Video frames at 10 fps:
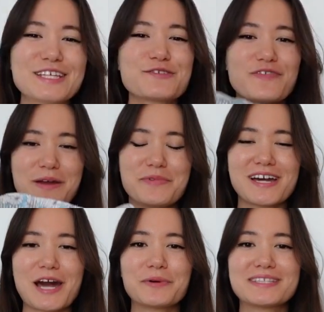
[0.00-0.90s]
this
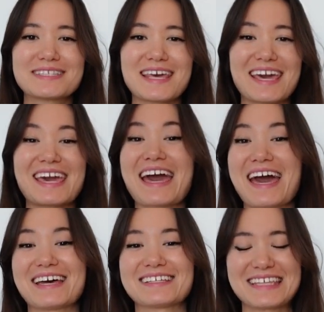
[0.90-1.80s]
fabric, I would say,
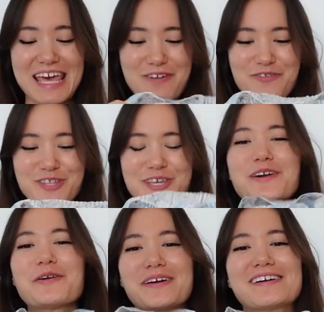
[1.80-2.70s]
has everything
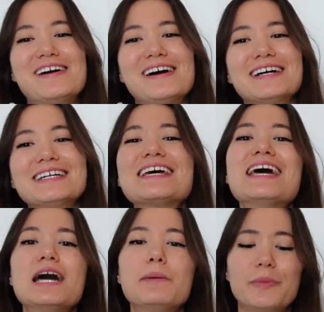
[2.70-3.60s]
going on,
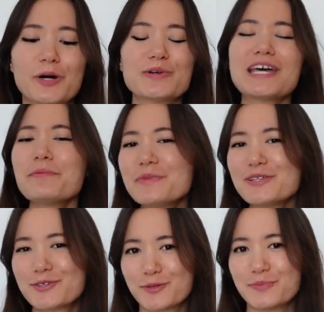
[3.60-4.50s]
but without being
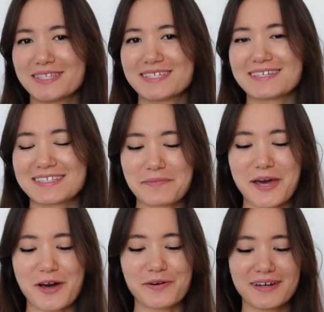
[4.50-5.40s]
too busy
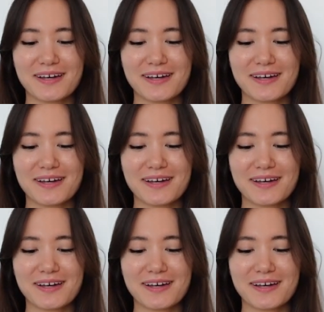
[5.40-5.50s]
somehow.